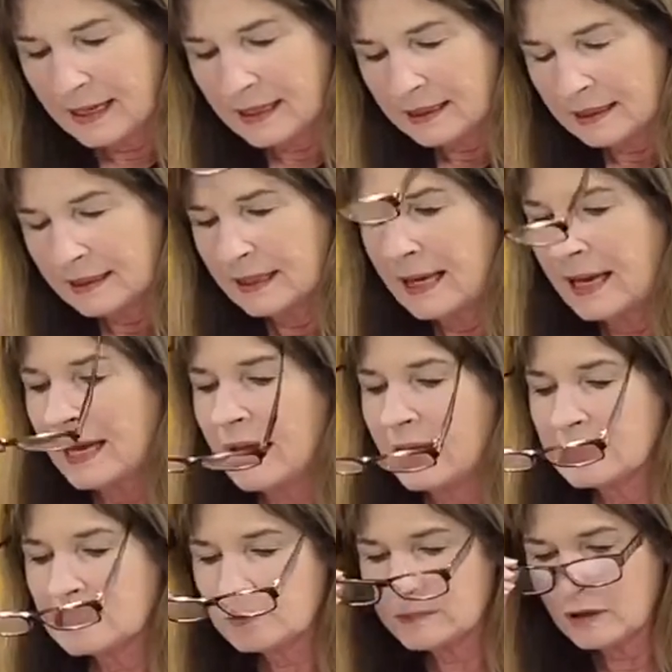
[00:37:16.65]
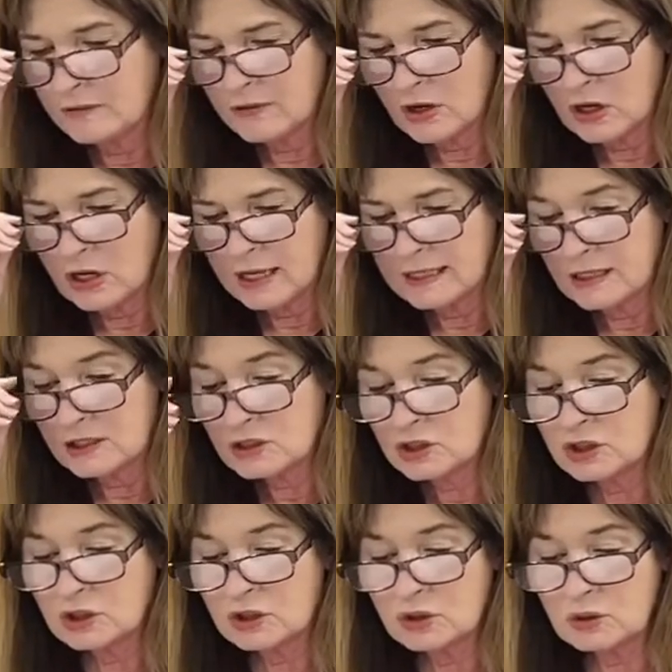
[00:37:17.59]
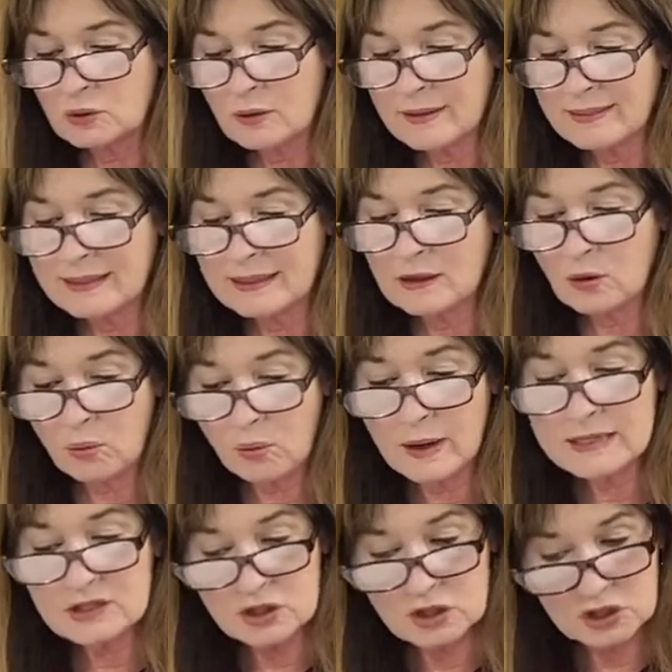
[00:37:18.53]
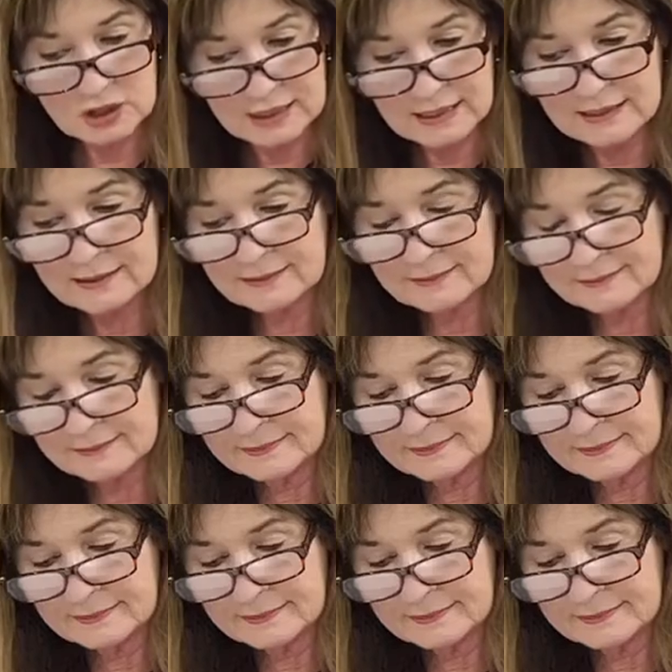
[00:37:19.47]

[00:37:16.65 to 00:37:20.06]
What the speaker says: let's move on to the question